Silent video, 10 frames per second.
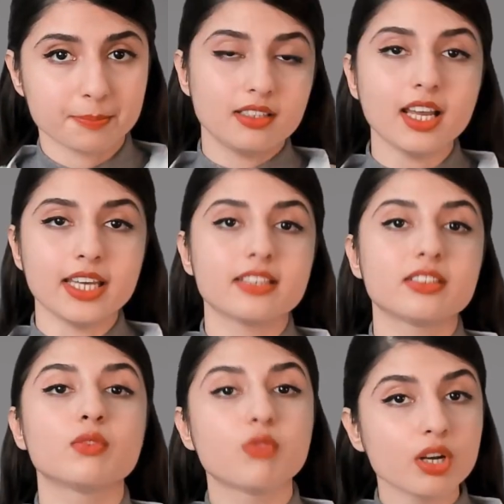Like
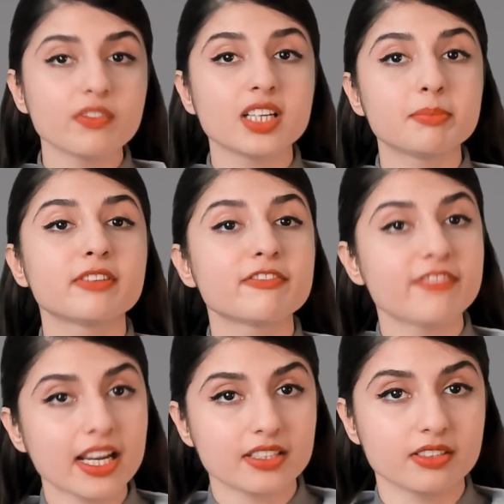the von Willebrand
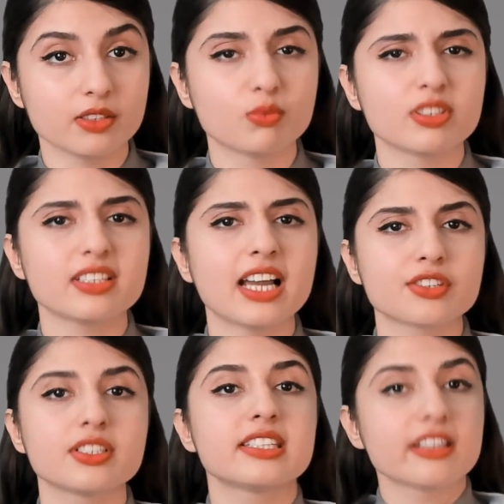factor was
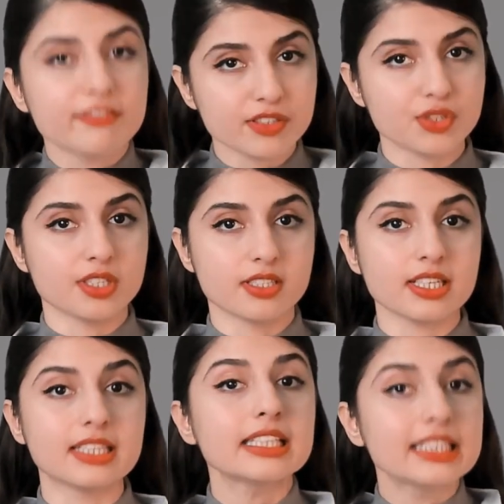actually deficient
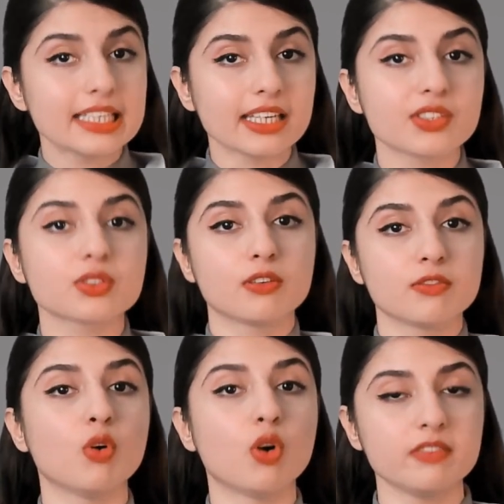in the case of
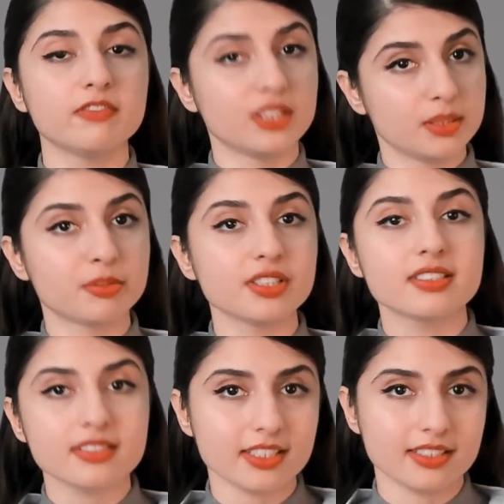von Willebrand
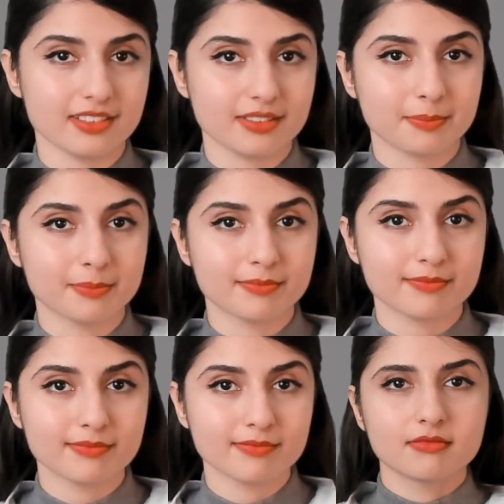disease.
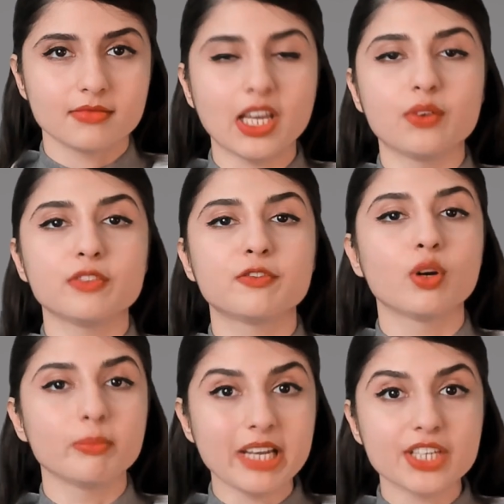Now, the
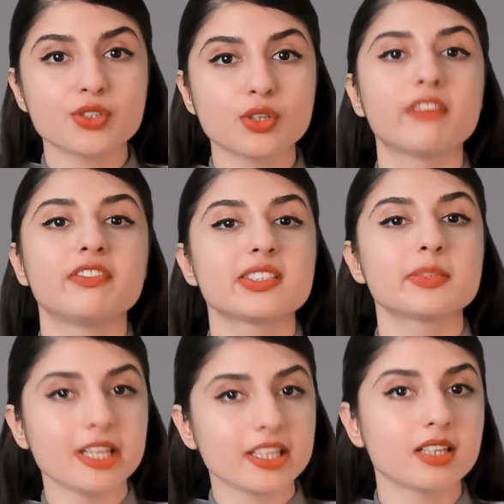formation of this
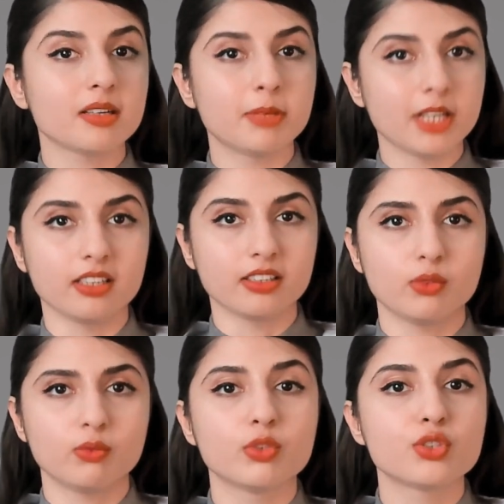platelet
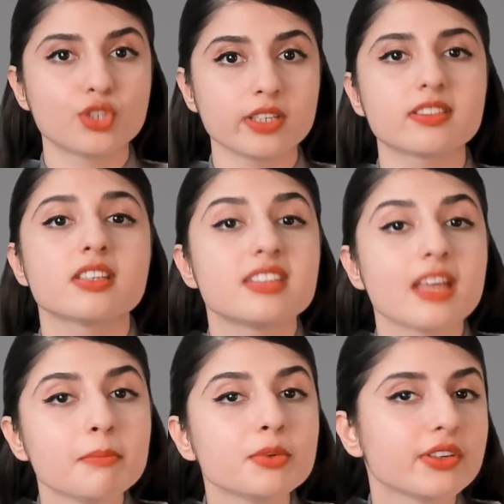plug was just a
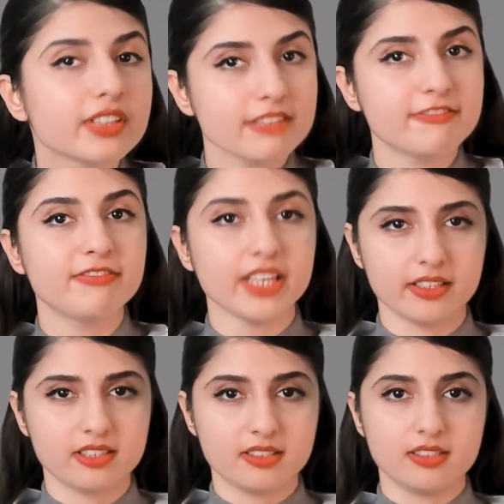temporary
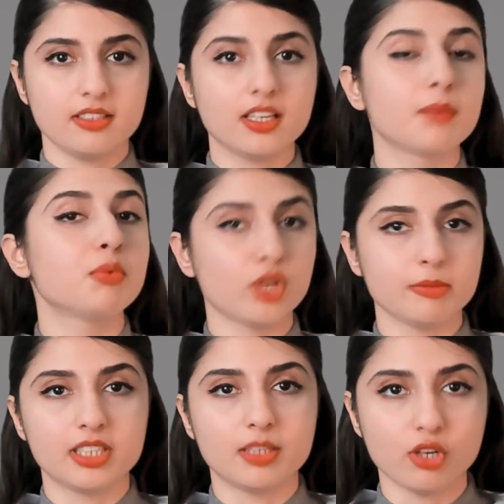fix employed
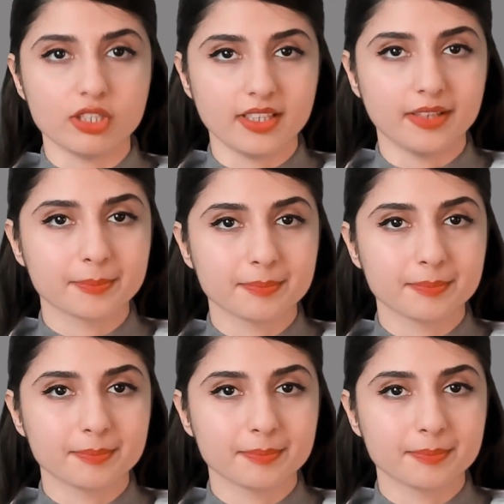by the body.